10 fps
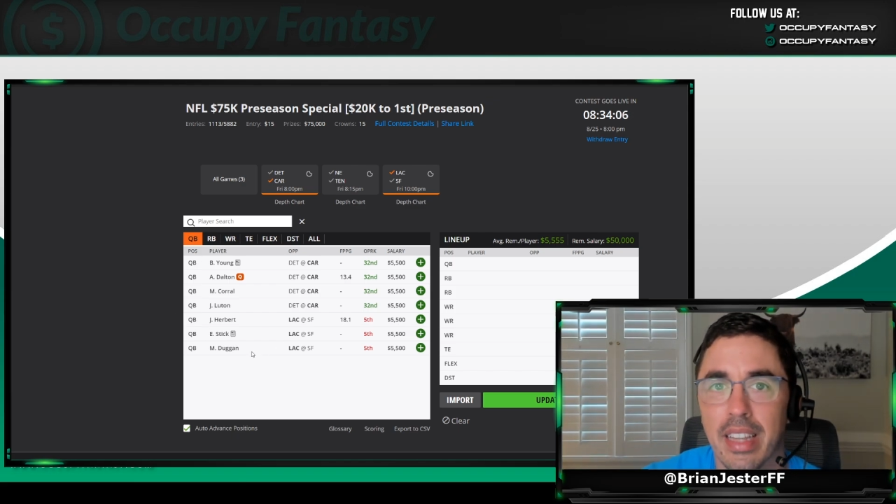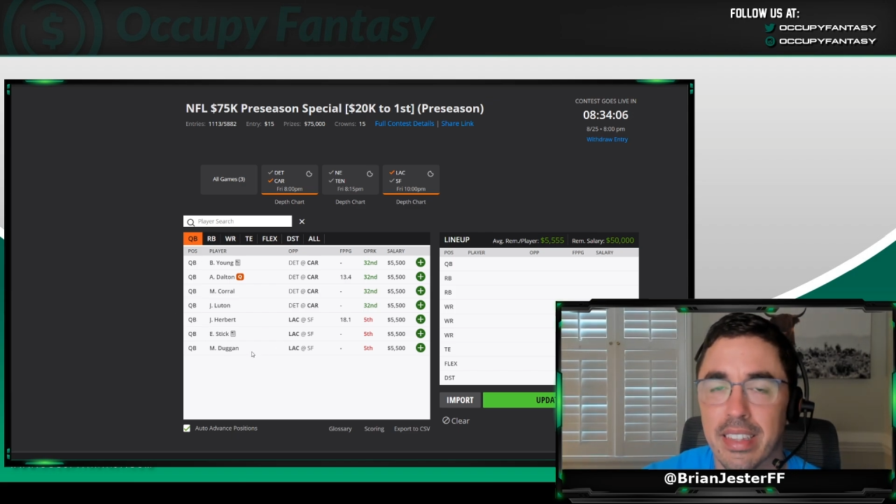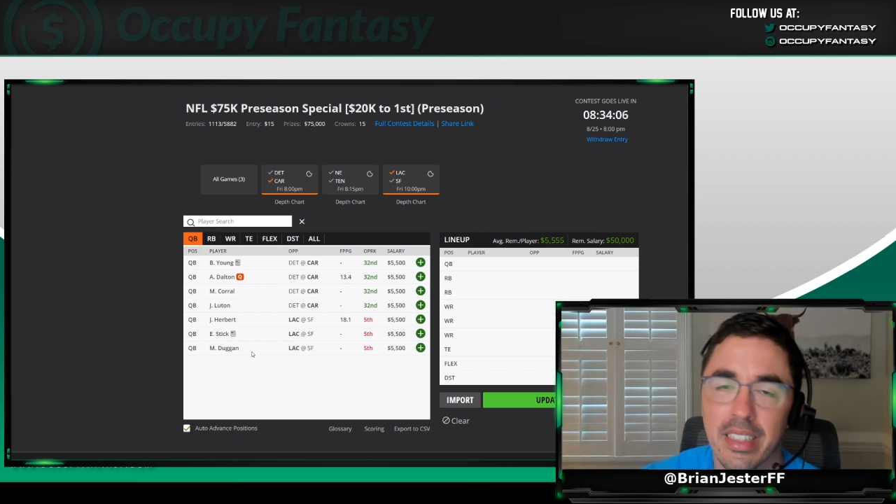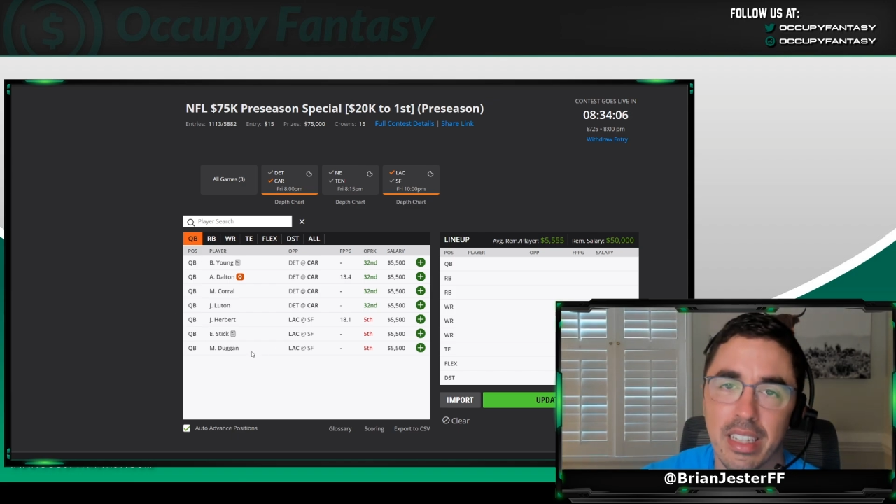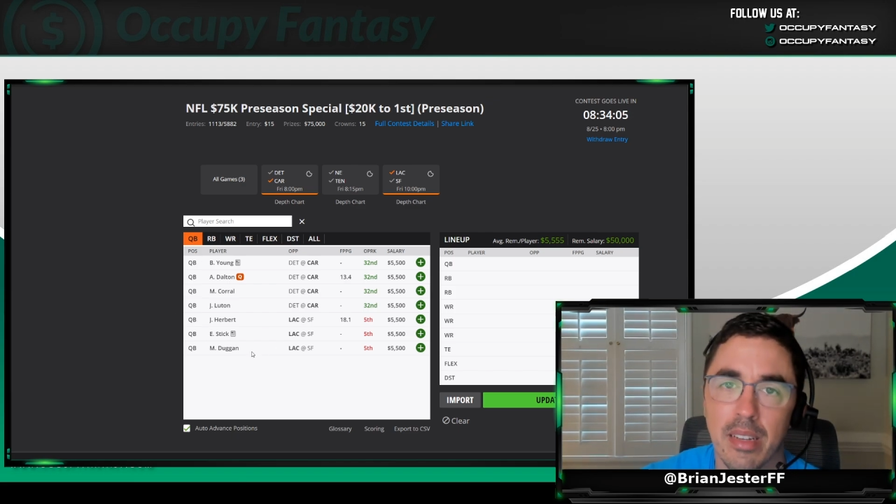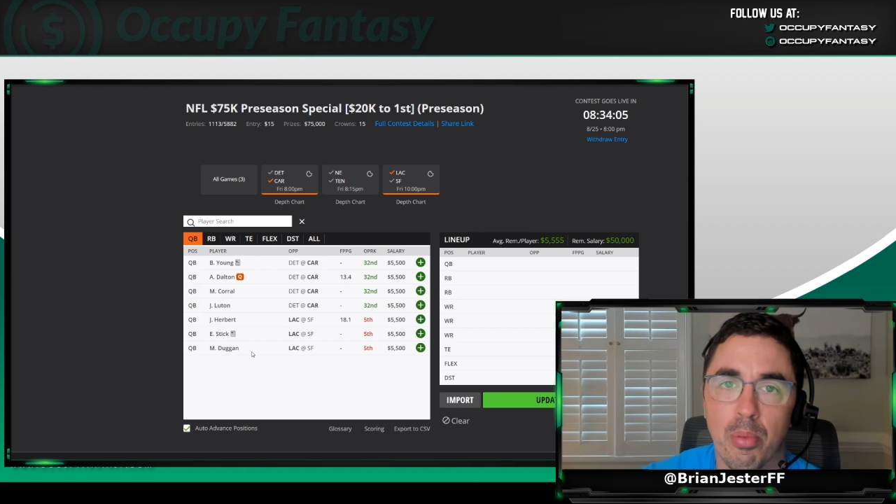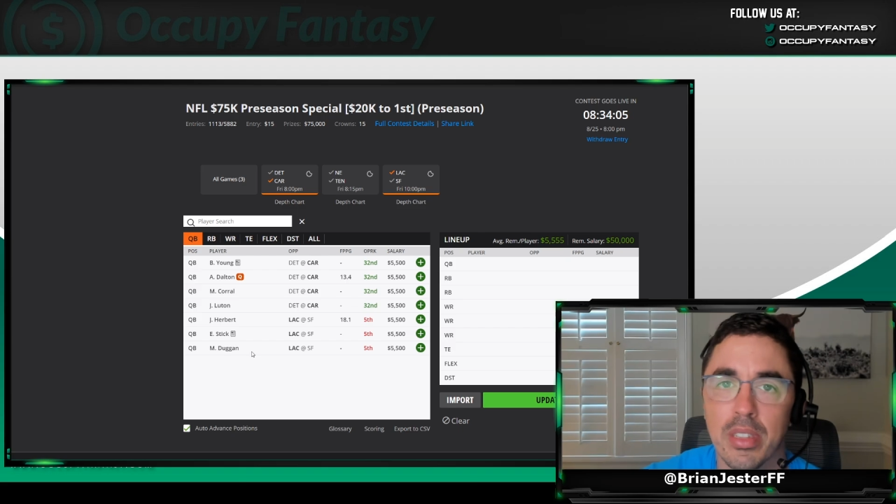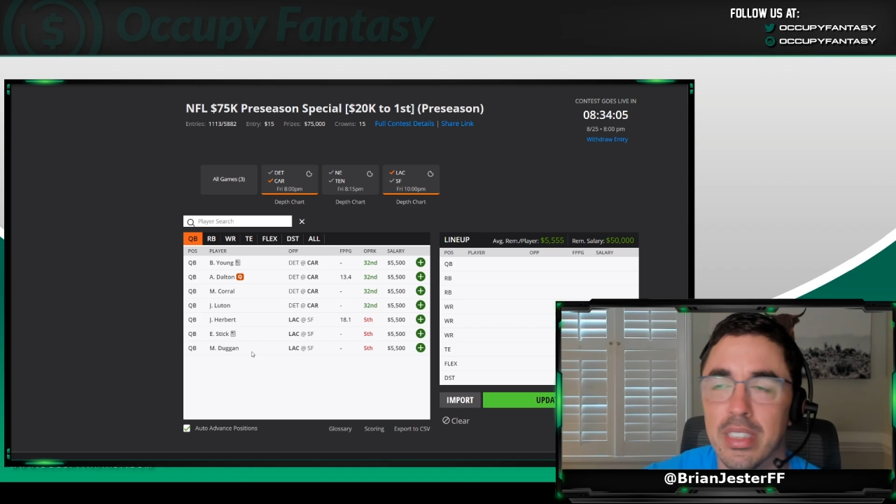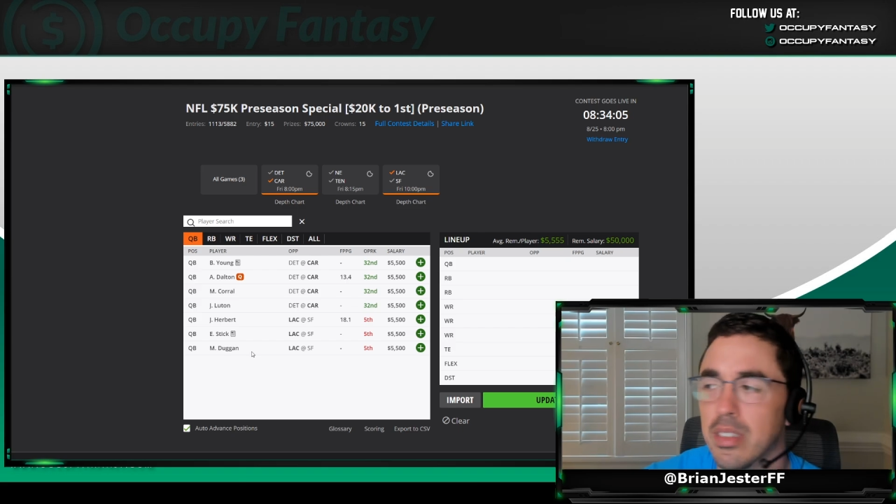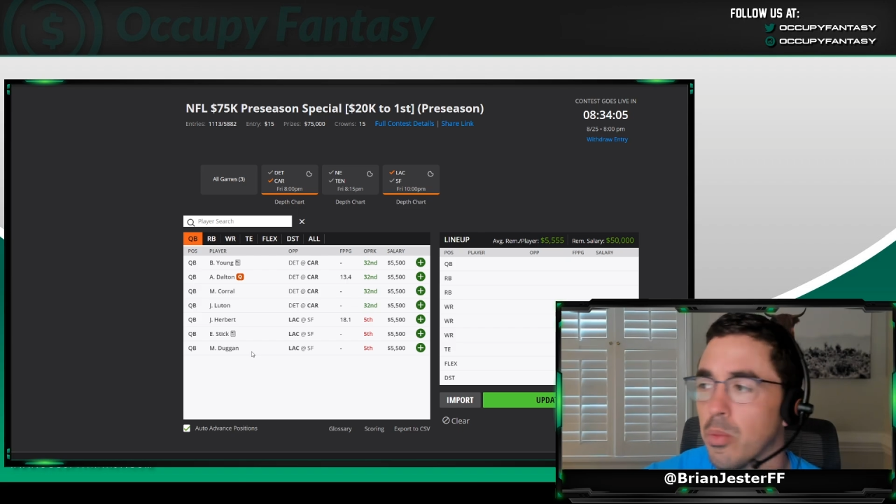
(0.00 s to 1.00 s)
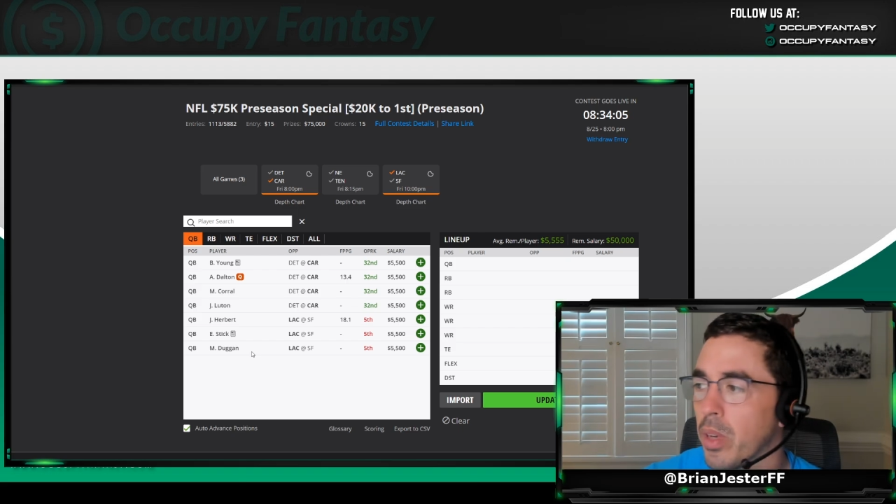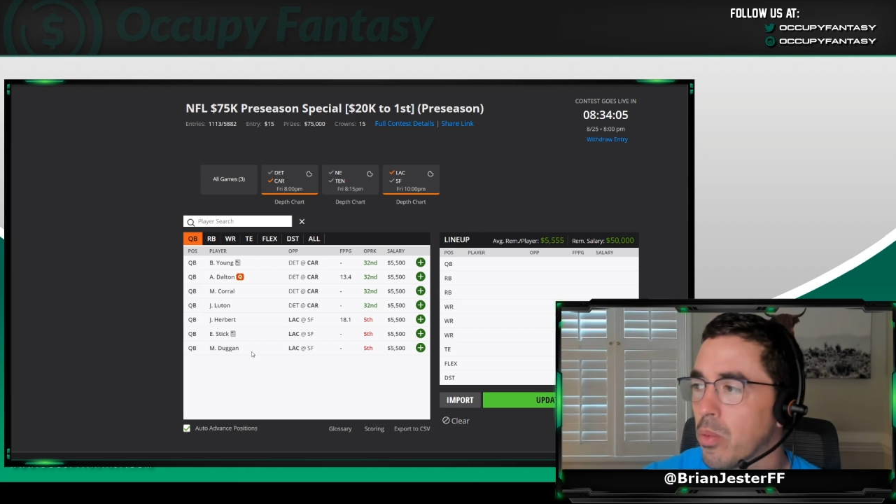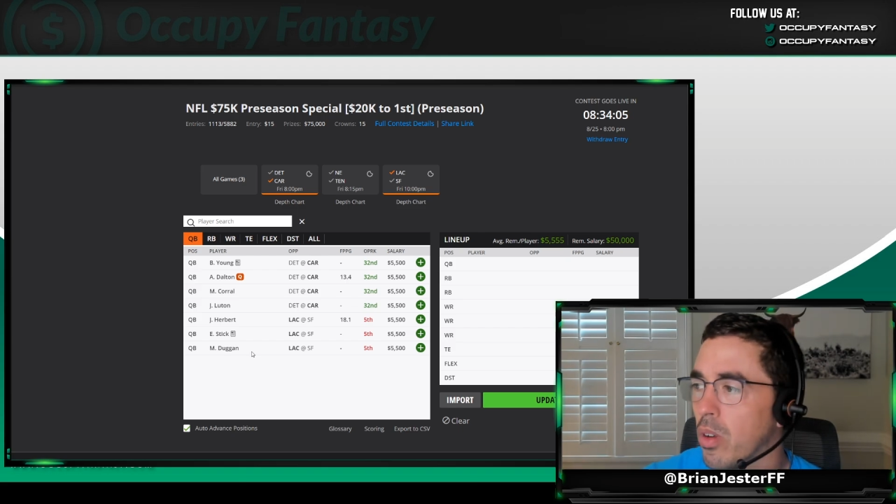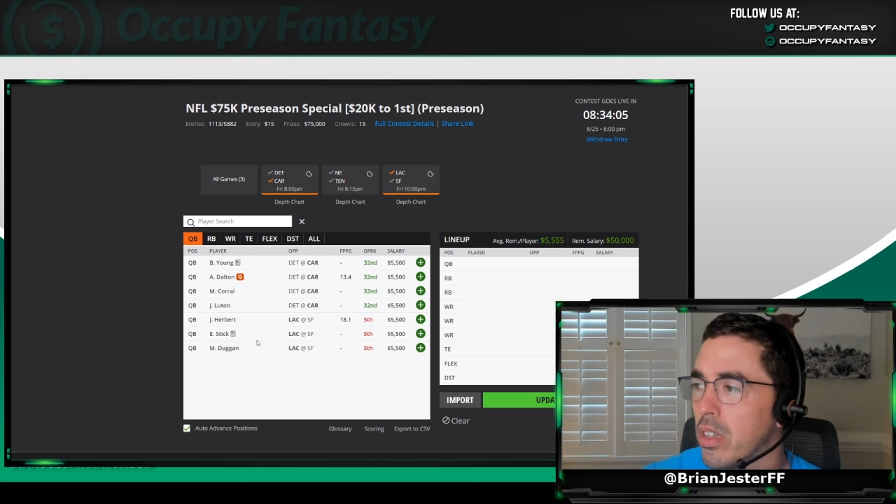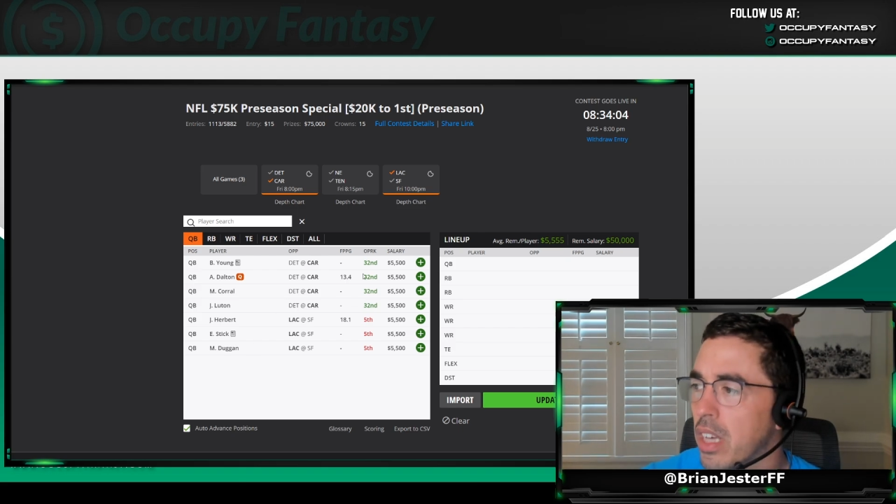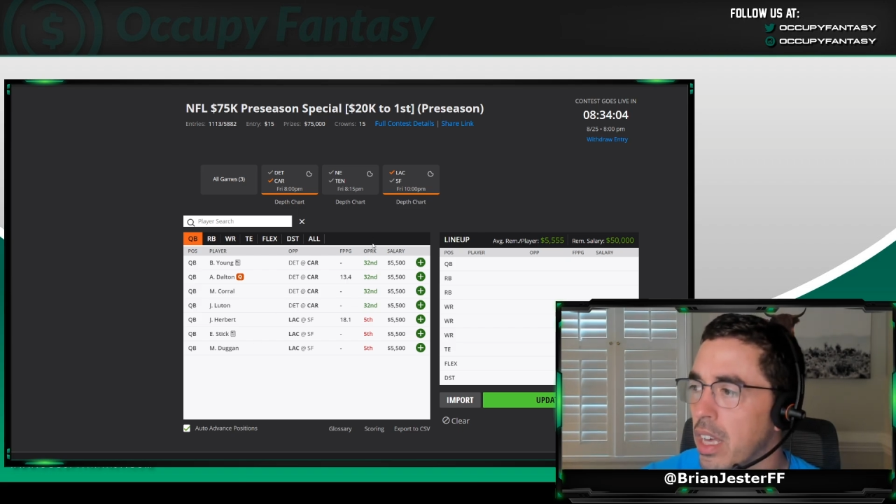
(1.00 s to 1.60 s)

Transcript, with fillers: like they did in preseason week one.